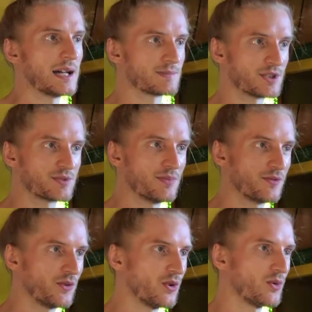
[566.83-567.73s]
As mentioned
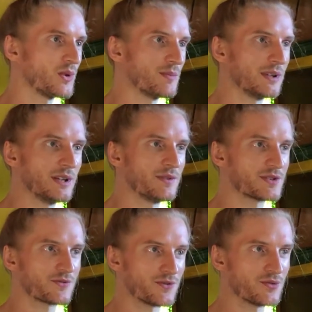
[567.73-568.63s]
before, we believe
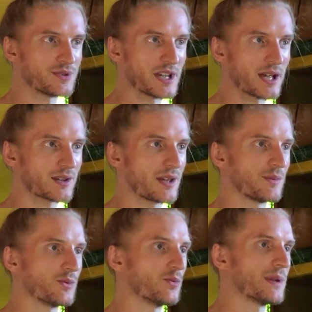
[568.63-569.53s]
it's through tech
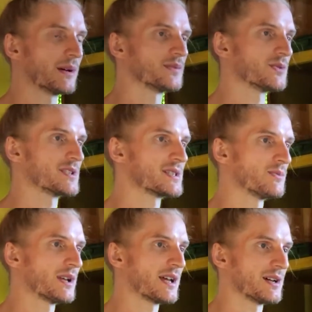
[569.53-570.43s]
that we will be able to
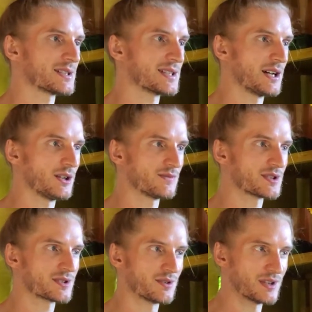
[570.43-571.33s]
assimilate ourselves,
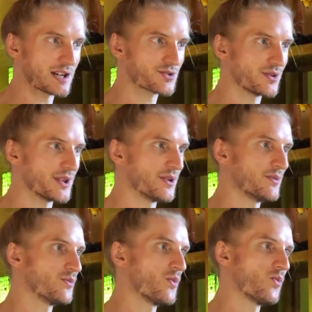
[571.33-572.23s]
so
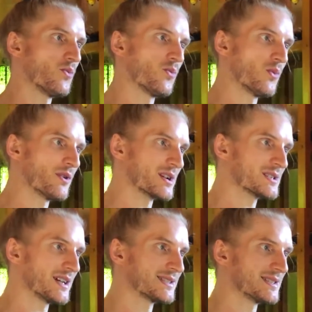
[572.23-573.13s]
naturally we're
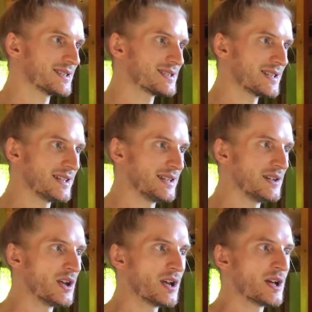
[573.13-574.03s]
excited to see